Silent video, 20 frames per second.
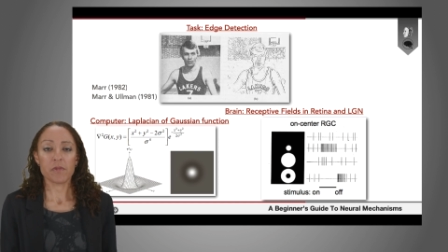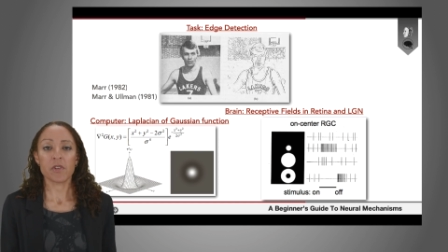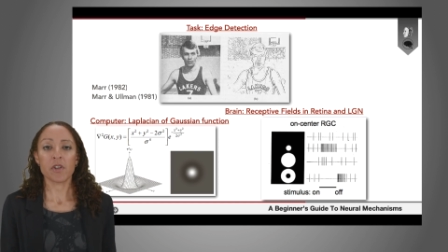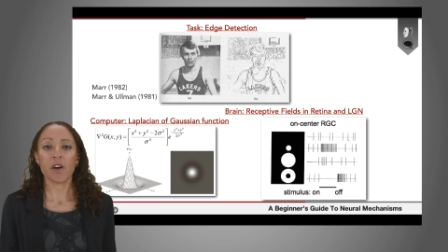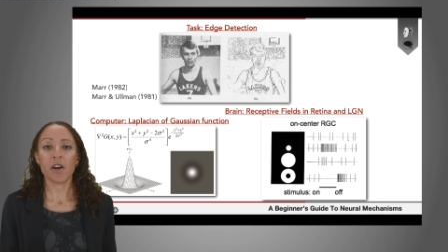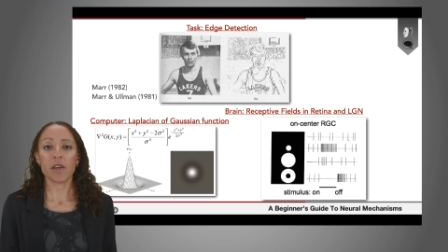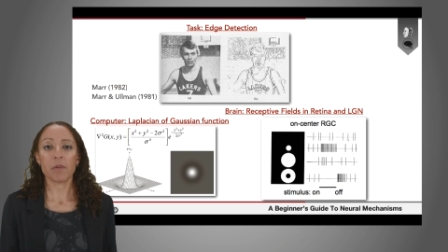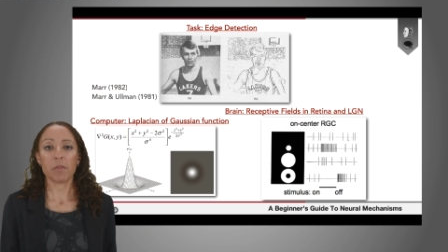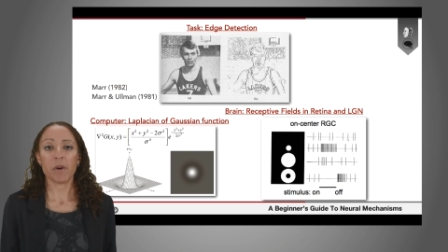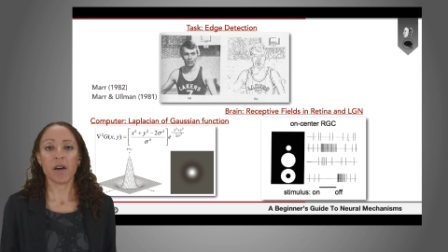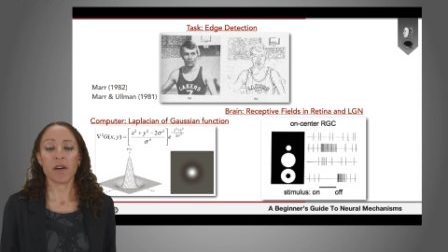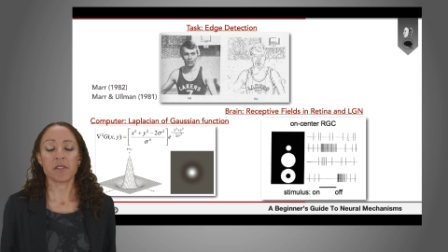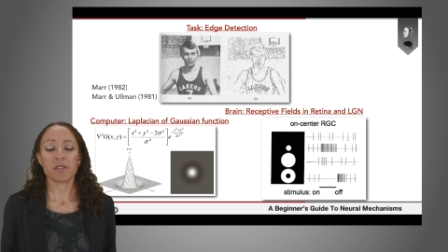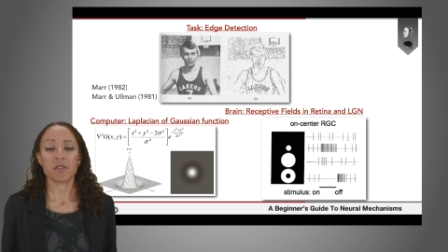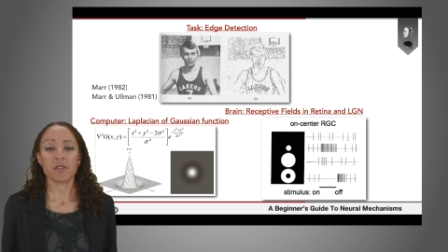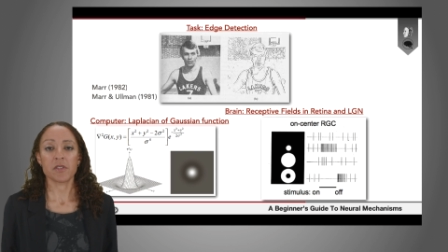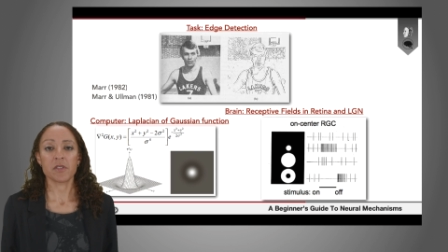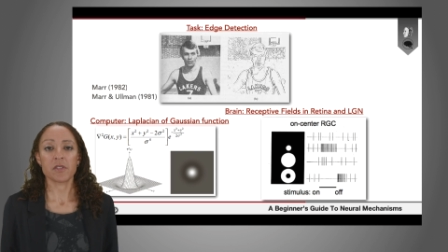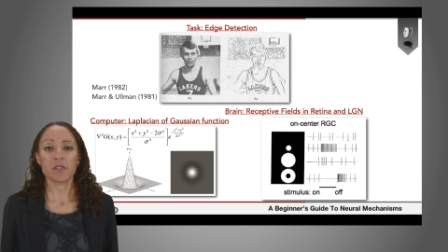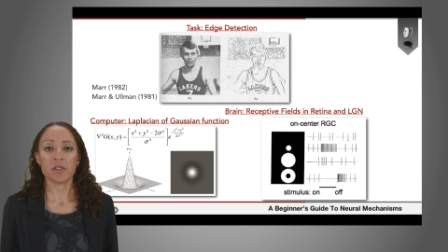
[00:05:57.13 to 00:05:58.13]
light
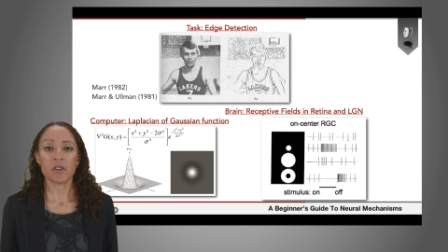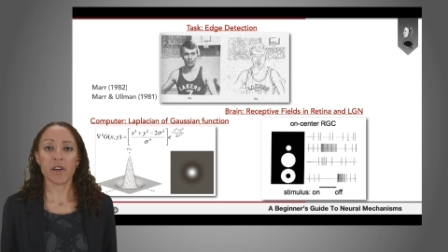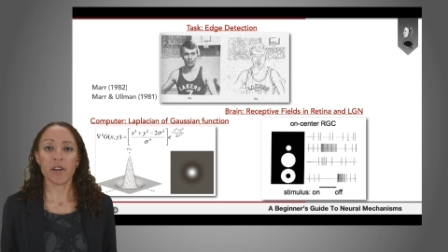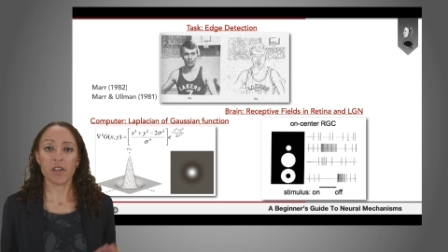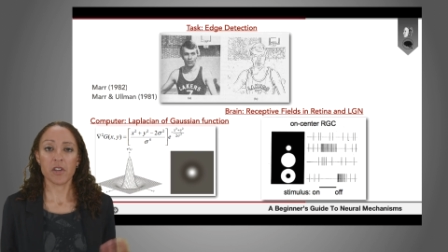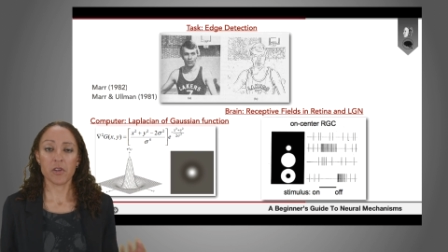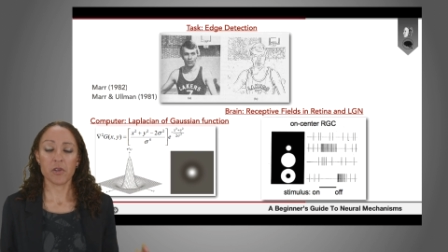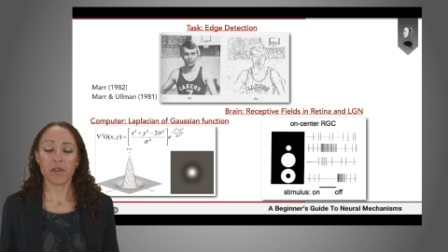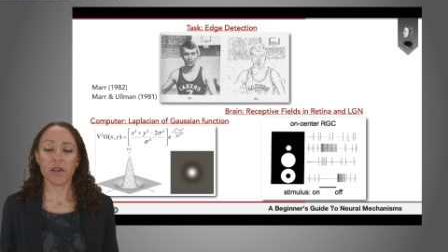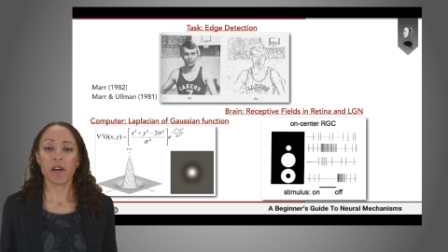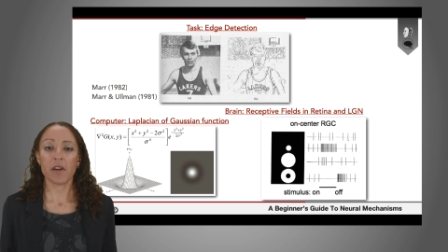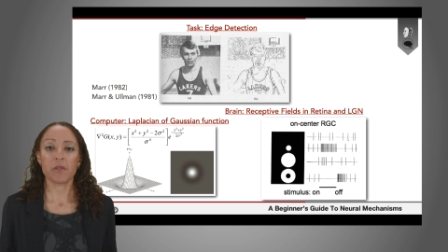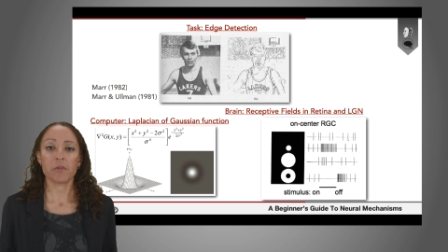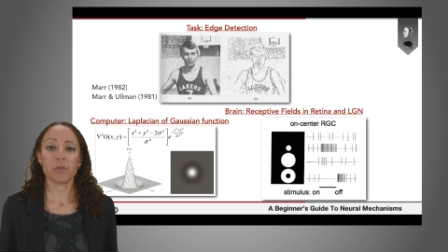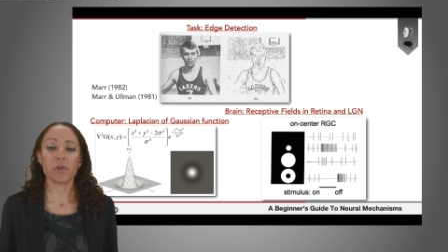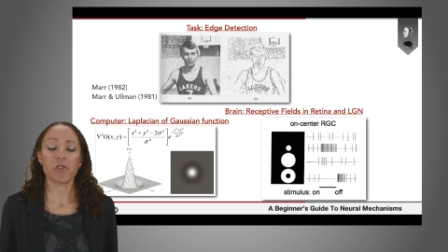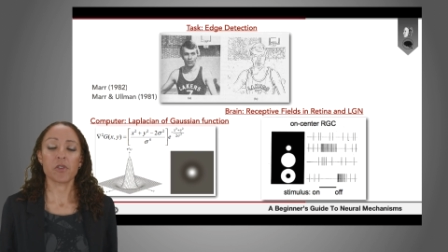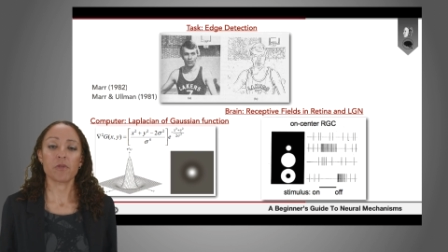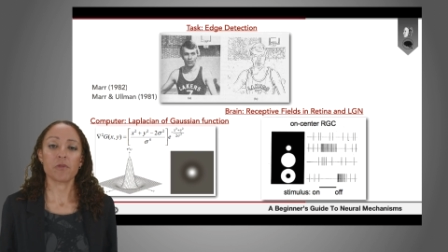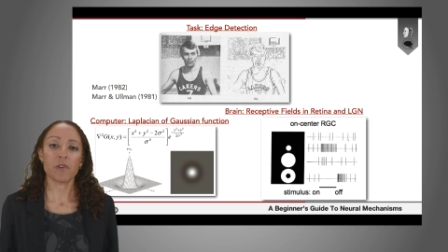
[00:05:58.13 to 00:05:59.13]
patterns like you get
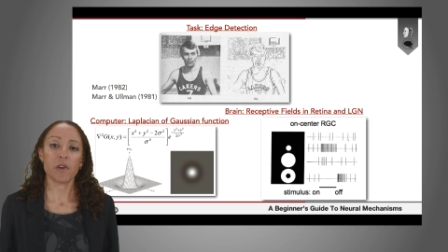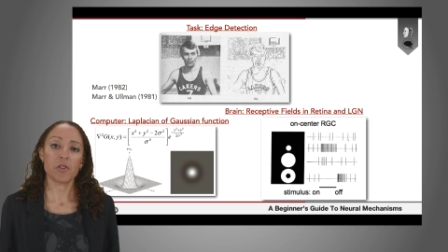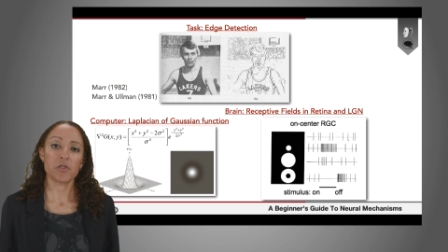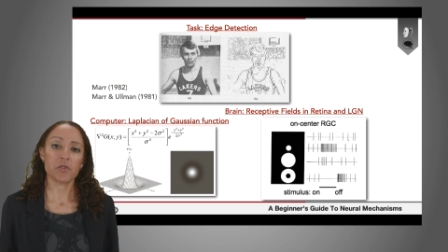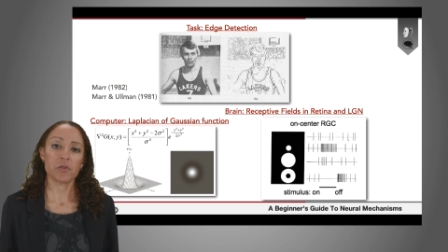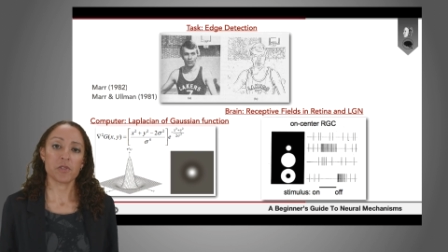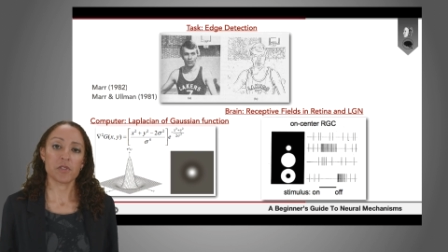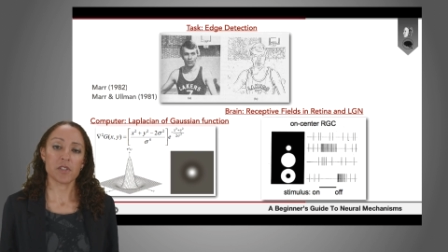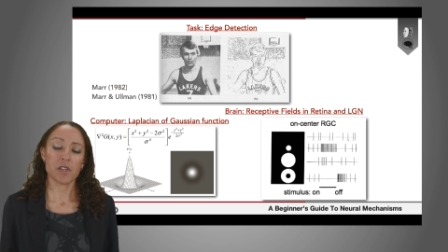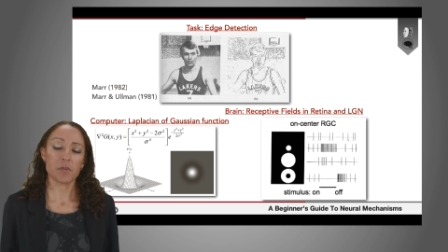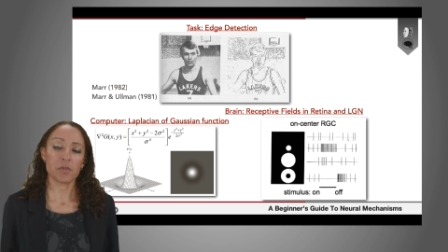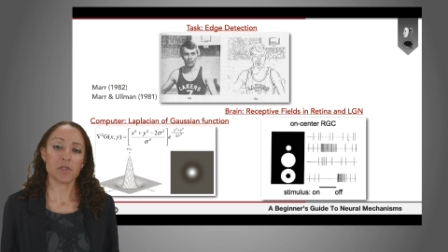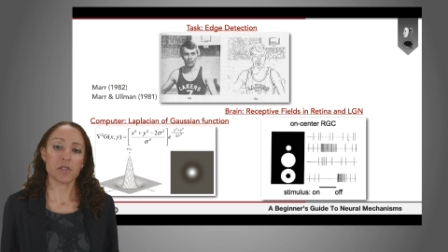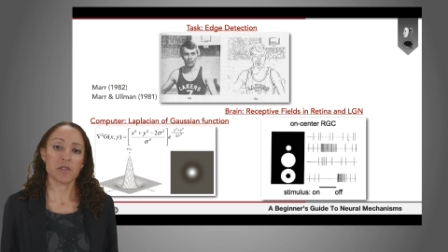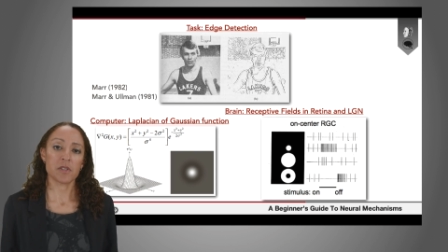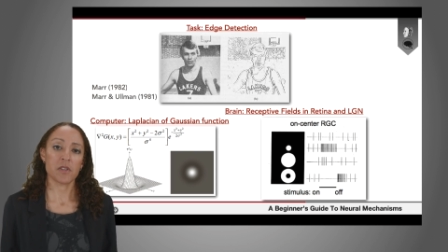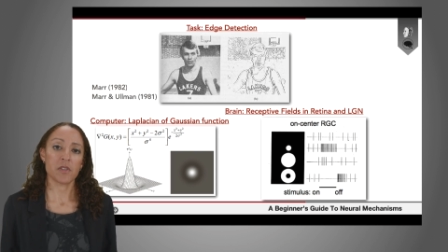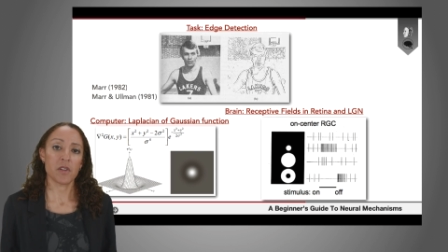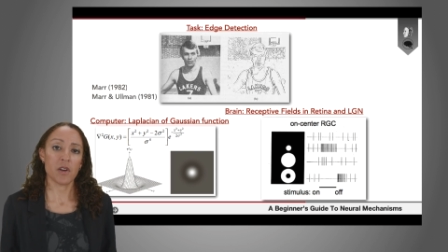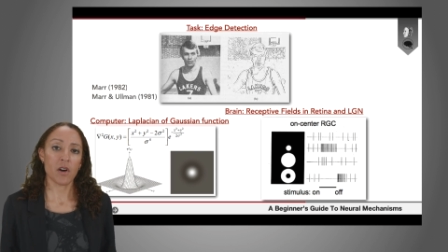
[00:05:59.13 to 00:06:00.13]
with the
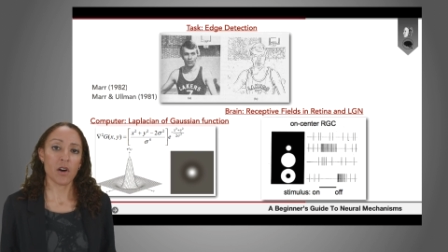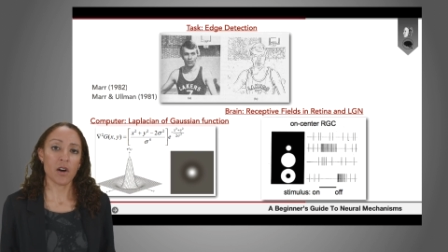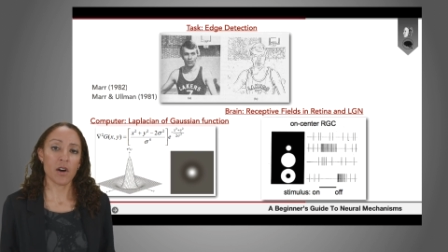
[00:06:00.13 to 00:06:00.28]
photoreceptors in the